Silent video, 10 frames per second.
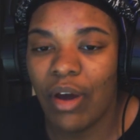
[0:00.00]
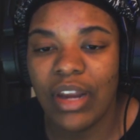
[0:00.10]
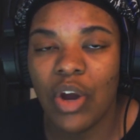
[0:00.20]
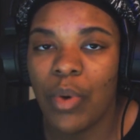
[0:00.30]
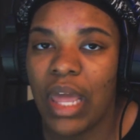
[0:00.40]
I
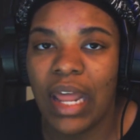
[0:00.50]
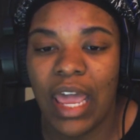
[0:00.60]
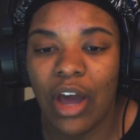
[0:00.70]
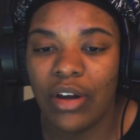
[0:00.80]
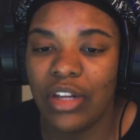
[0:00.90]
ain't nowhere in
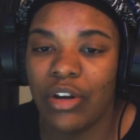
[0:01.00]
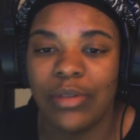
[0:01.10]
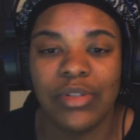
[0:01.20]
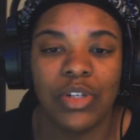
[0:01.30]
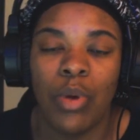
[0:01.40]
hell, you know,
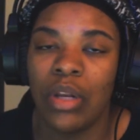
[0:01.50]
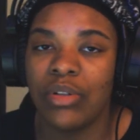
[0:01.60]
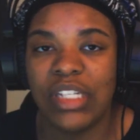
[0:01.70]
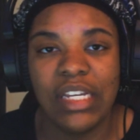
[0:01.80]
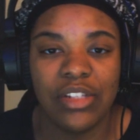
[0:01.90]
this is a quick
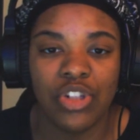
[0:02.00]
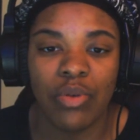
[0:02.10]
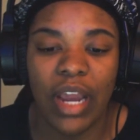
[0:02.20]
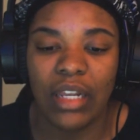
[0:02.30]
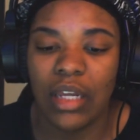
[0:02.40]
little teaser
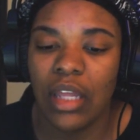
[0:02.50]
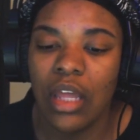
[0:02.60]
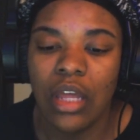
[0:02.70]
trailer,